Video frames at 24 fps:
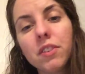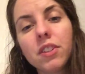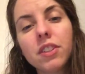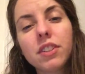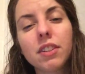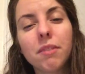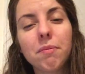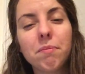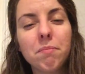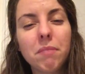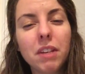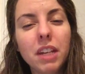
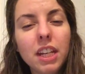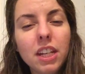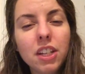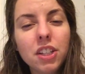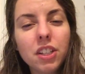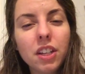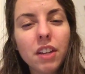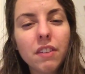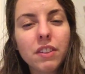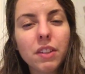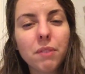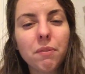some mini
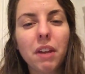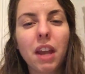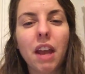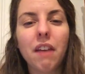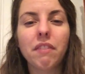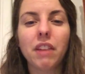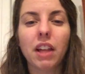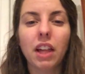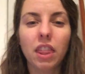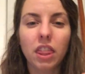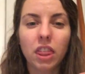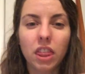shifts, and we
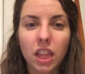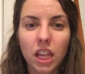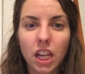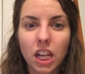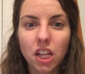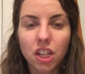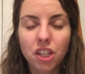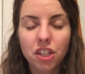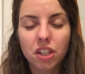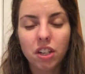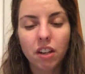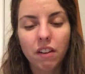have like
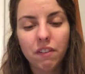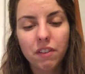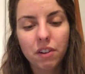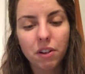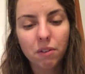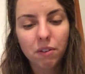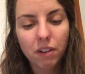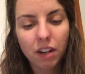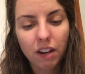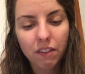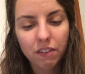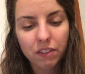the shift
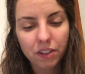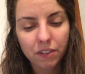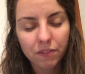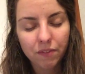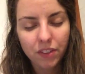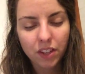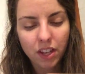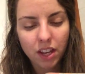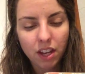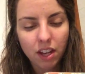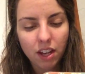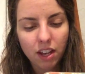or whatever.
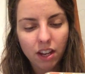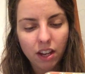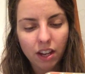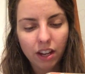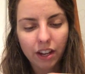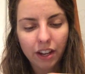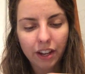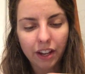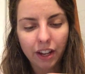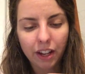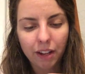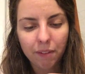
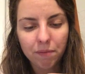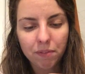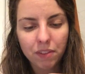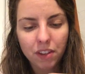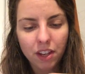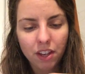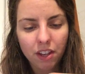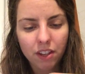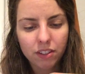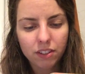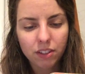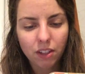
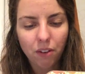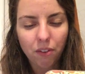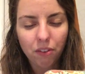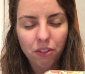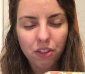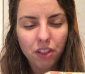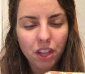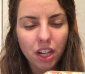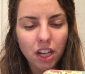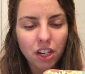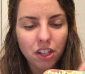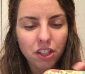So
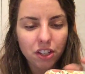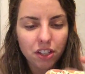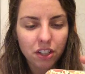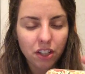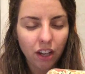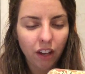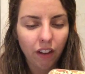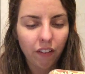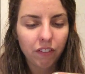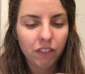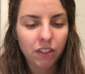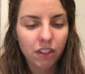the
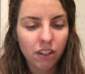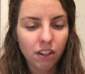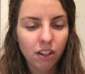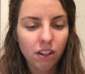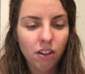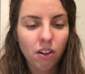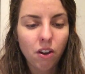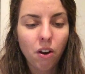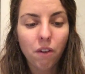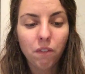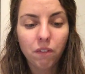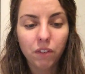shift,
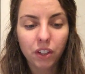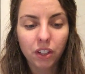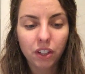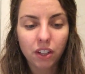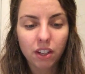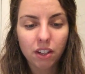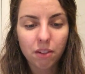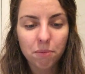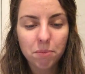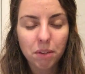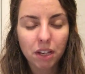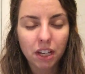hopefully you
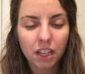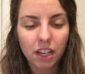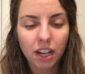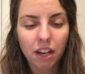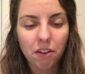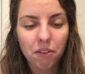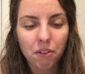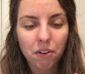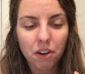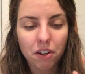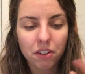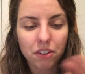can pick it
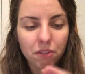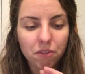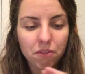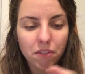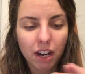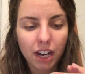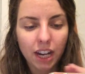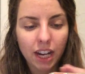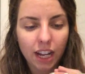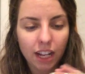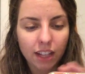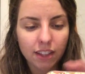out. We're on the
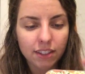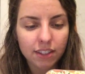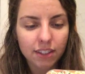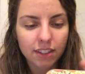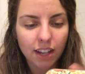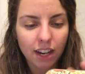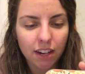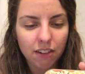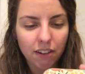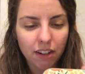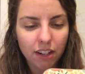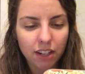right hand
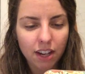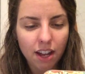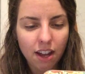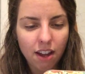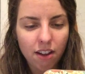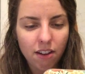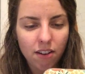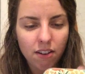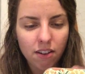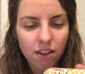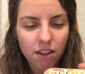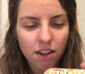side right
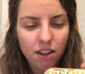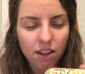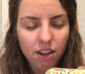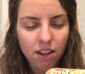now.